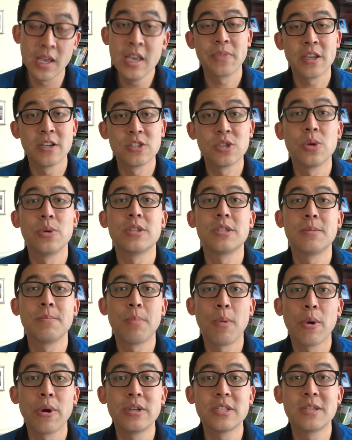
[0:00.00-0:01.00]
So it's
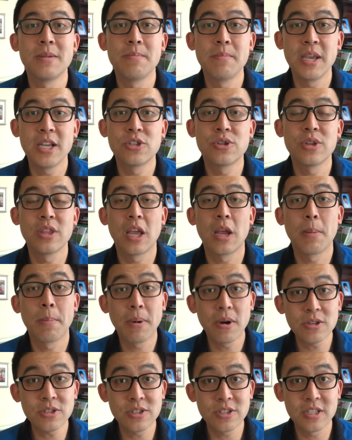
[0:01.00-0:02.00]
important to make sure that your
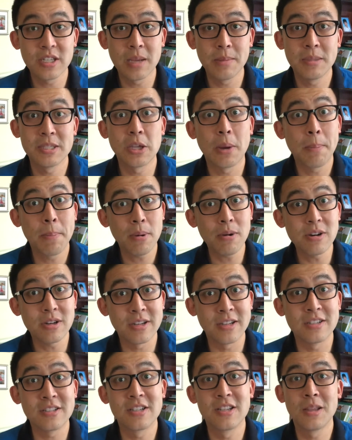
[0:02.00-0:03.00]
personal statements are
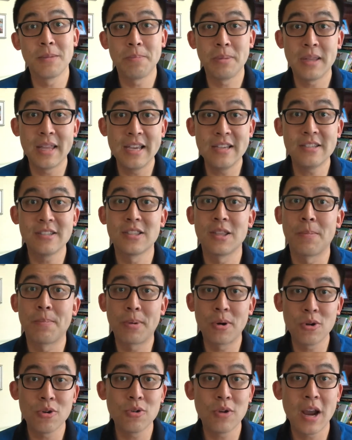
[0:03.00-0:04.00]
pertinent to the place, the
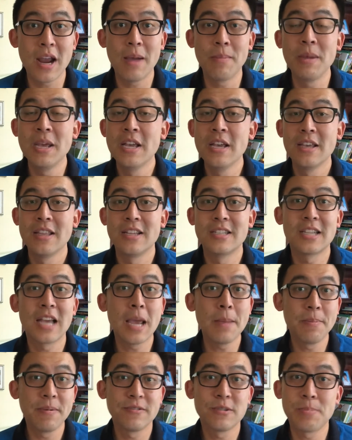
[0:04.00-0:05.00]
program, the
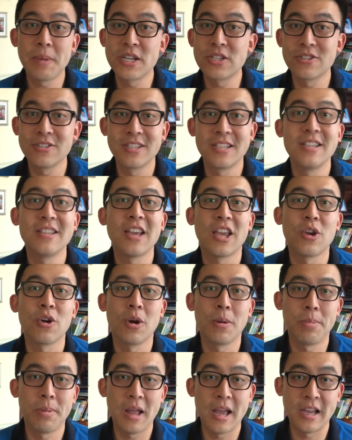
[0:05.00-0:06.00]
type of specialty that you're
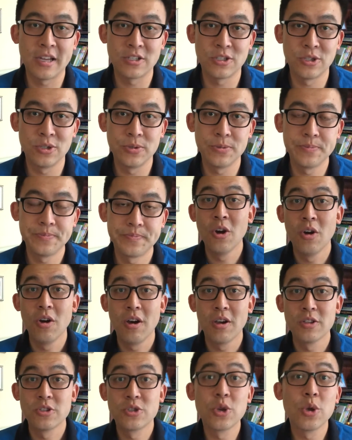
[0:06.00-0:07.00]
applying to.
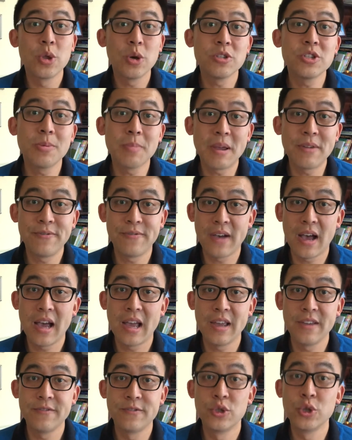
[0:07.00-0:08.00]
So those are my
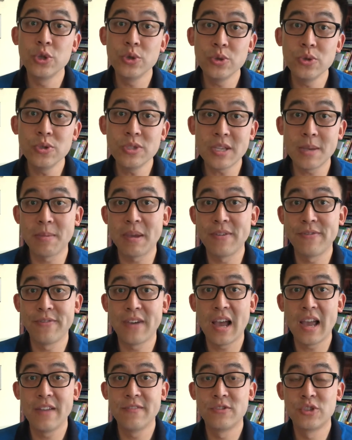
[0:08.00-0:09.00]
5 do's and my
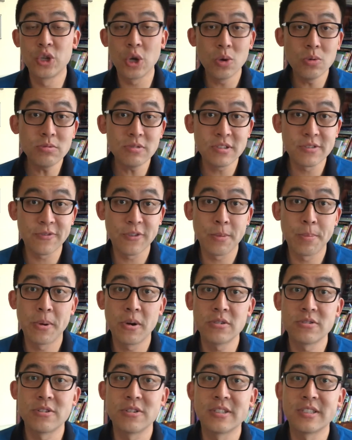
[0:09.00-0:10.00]
5 don'ts for
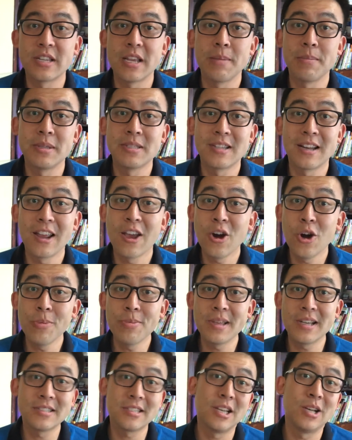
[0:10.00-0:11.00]
personal statements, and I hope
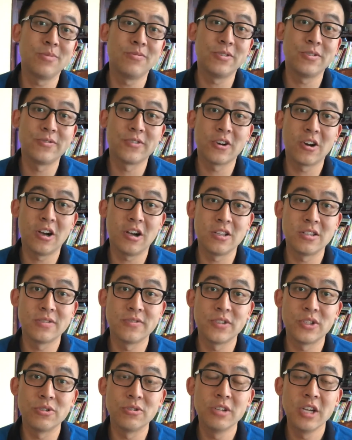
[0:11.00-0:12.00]
that's helpful for all of
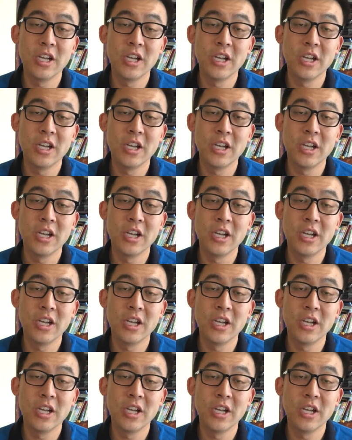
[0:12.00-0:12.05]
you.